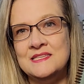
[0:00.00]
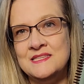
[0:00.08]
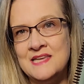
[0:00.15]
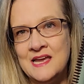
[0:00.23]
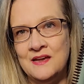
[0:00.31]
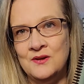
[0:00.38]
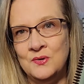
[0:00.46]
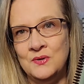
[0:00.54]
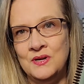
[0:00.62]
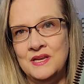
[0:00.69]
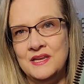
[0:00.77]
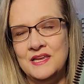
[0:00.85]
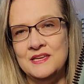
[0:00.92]
down
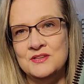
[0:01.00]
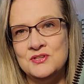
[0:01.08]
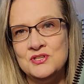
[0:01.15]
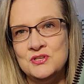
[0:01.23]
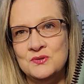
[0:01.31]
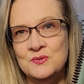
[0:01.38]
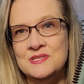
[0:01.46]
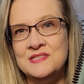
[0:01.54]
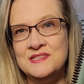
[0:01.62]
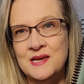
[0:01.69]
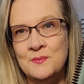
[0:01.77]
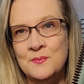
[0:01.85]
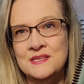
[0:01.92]
into a
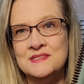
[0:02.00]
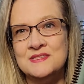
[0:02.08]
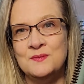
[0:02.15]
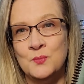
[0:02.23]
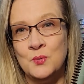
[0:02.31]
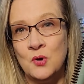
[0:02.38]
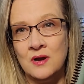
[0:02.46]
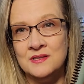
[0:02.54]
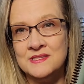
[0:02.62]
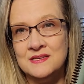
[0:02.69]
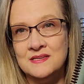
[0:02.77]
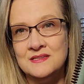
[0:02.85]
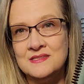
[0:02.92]
step-by-step
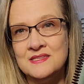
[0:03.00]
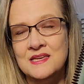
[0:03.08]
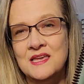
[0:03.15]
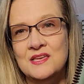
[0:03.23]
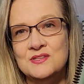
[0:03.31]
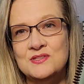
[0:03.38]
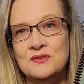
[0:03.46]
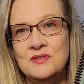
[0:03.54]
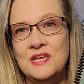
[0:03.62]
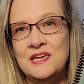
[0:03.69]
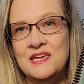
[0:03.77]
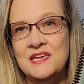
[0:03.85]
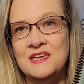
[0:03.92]
process so that
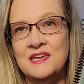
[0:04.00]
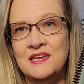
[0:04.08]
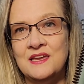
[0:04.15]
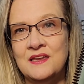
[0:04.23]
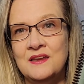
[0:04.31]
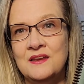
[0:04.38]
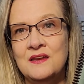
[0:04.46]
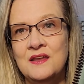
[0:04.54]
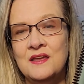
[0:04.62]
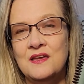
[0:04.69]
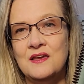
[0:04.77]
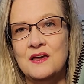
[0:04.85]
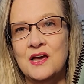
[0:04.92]
he can
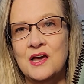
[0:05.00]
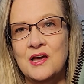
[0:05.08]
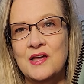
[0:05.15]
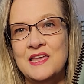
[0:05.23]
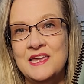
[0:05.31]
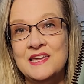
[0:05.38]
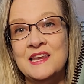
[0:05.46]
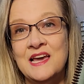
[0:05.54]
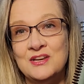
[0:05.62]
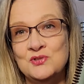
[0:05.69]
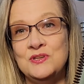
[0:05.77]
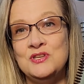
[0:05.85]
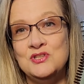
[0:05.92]

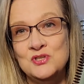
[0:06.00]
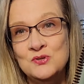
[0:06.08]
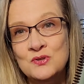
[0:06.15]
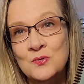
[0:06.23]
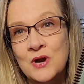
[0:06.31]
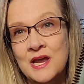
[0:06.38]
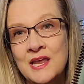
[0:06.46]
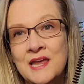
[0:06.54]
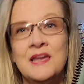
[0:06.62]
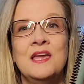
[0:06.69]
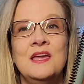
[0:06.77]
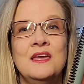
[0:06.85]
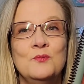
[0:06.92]
actually do the writing.
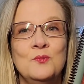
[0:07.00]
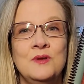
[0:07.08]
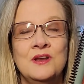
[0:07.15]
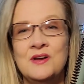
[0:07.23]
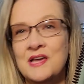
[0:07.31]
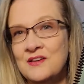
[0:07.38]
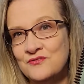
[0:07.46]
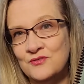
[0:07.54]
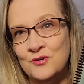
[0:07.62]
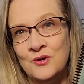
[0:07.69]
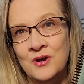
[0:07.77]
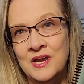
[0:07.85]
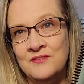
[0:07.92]
We don't have
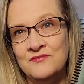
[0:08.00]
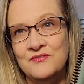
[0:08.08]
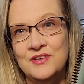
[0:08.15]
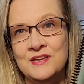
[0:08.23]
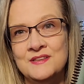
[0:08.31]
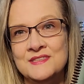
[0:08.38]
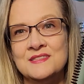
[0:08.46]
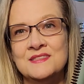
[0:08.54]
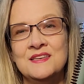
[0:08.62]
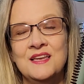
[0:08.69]
crying fits,